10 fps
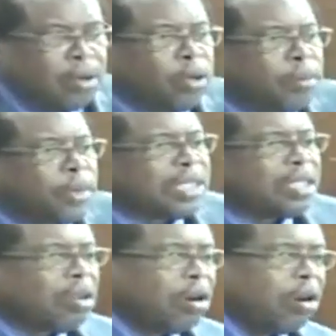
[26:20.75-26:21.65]
We must
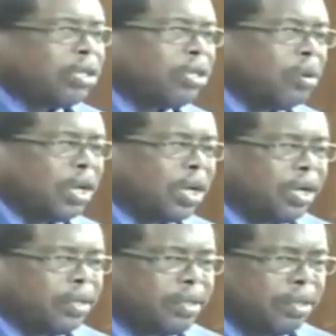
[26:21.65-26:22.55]
encourage the
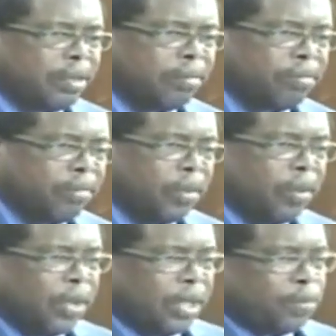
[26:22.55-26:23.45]
workers,
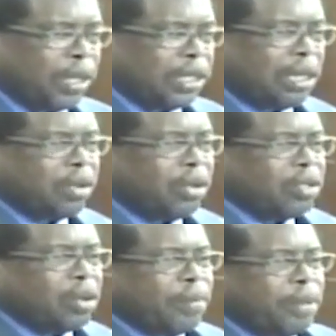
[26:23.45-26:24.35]
especially those
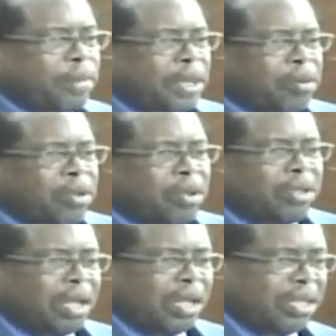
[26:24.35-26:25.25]
who have been made
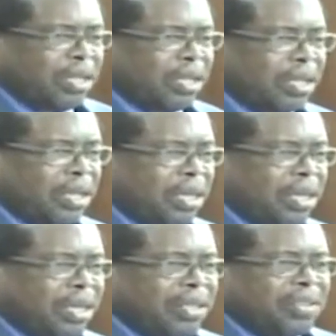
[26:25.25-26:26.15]
redundant,
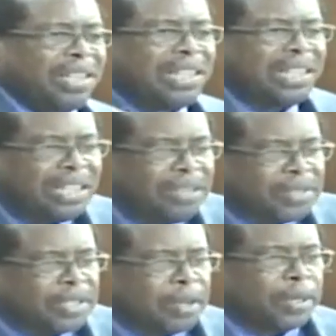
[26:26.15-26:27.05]
to leave
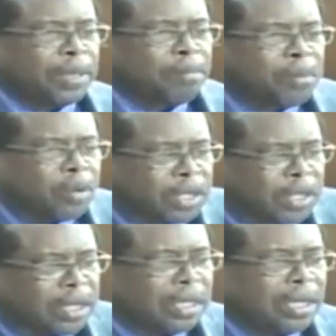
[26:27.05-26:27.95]
some of the
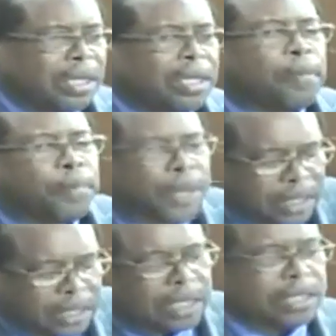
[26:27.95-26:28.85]
money in the
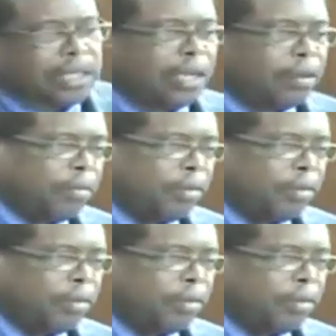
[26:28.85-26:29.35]
pension scheme.